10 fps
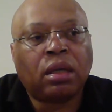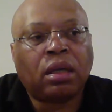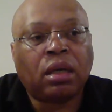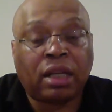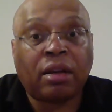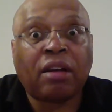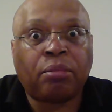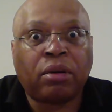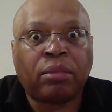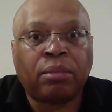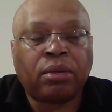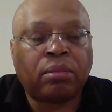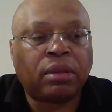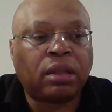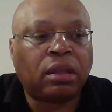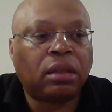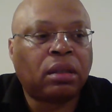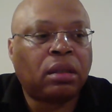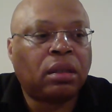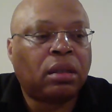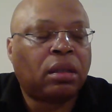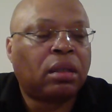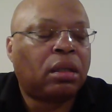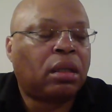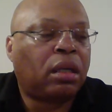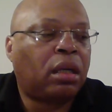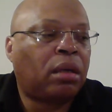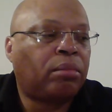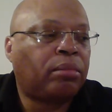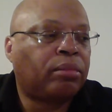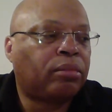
They have put on my property. I